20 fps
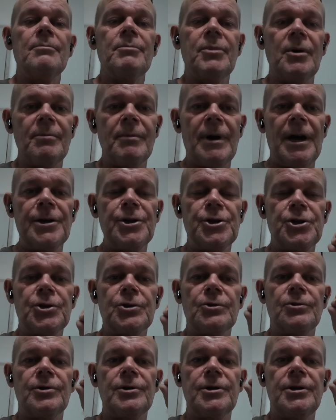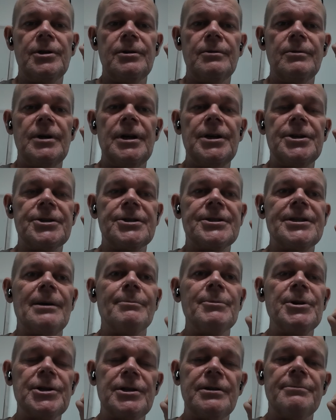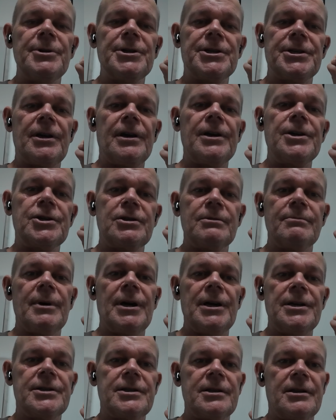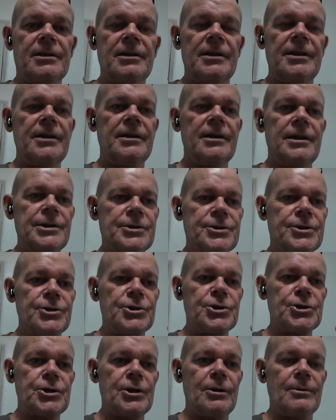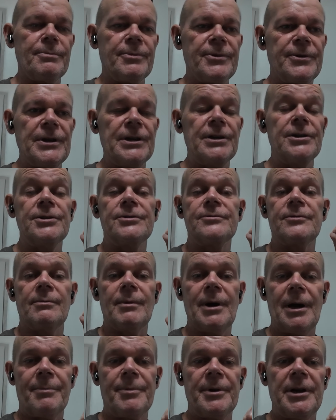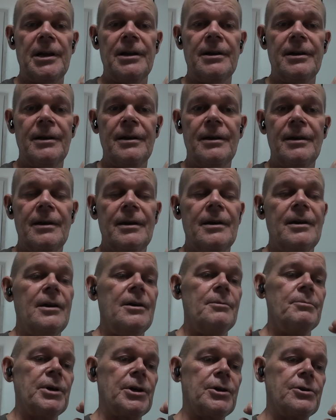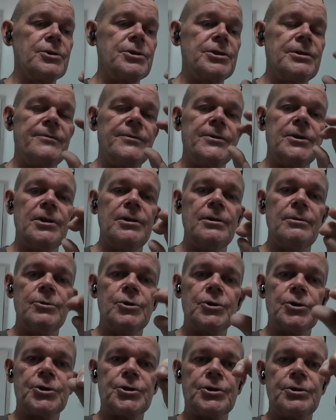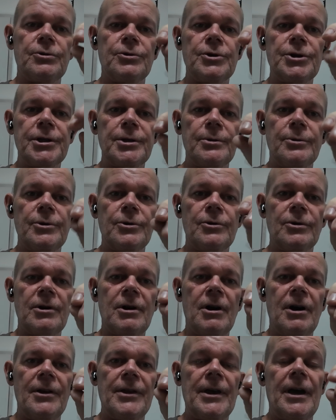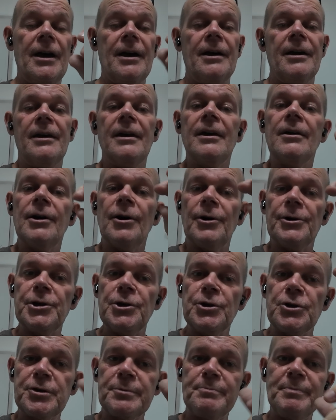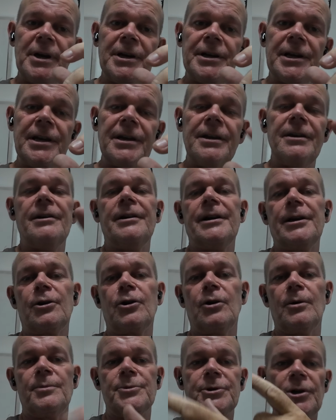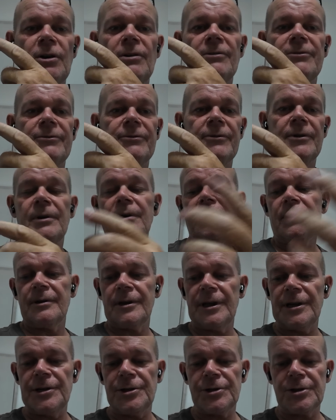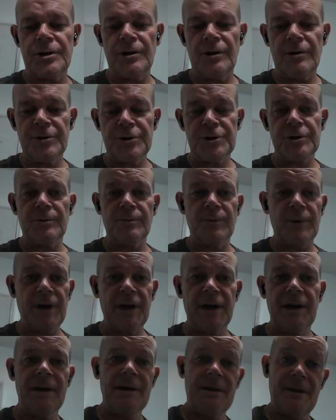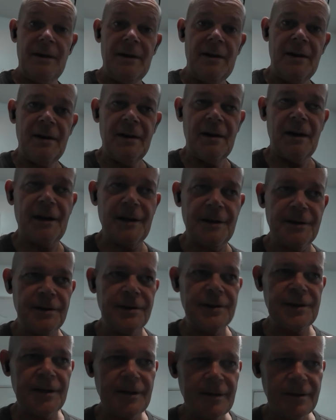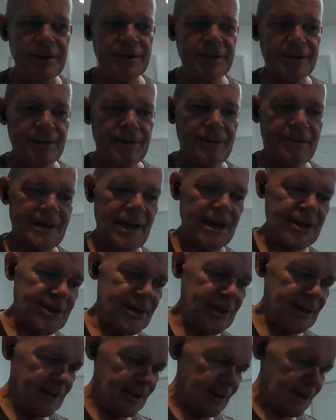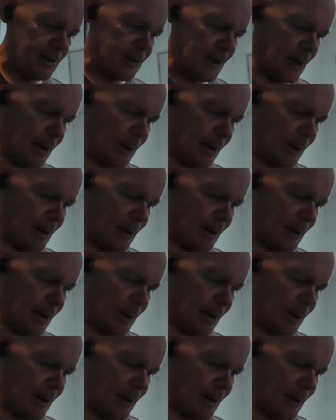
but make sure you it's damage limitation basically it's to stop things from happening because if you just undo a nut like that and you spin it and it comes off then it's gone somewhere and nasty things